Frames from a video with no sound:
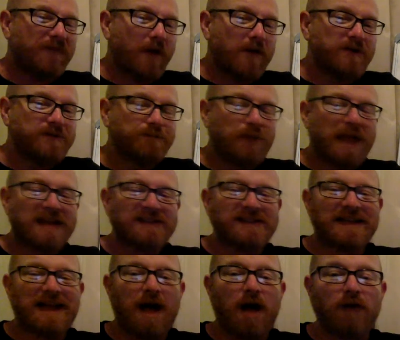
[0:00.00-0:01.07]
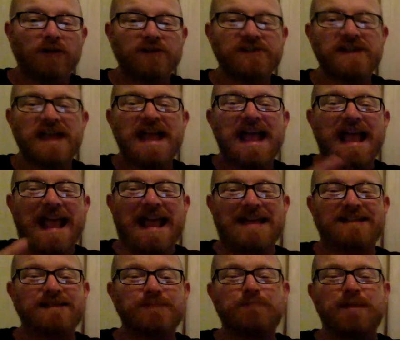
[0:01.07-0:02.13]
those plastic hulls
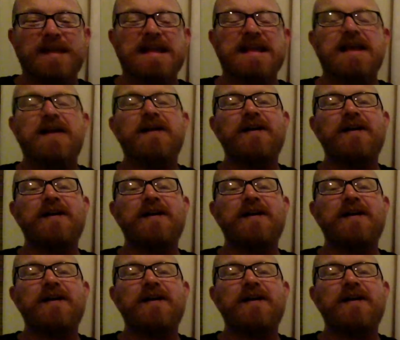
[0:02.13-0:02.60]
it to be